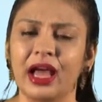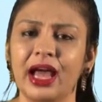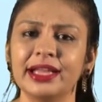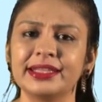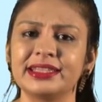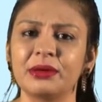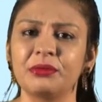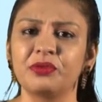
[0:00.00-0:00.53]

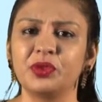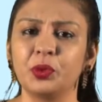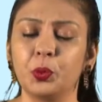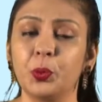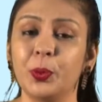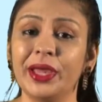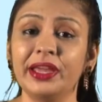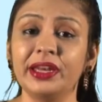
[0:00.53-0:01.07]
at some of the
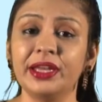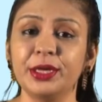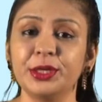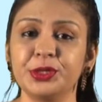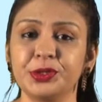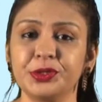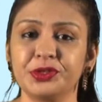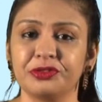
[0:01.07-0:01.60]

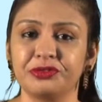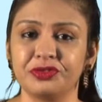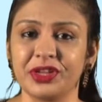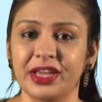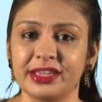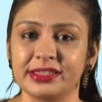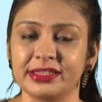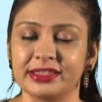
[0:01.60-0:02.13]
variations of
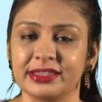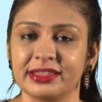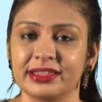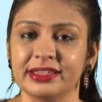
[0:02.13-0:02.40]
ties,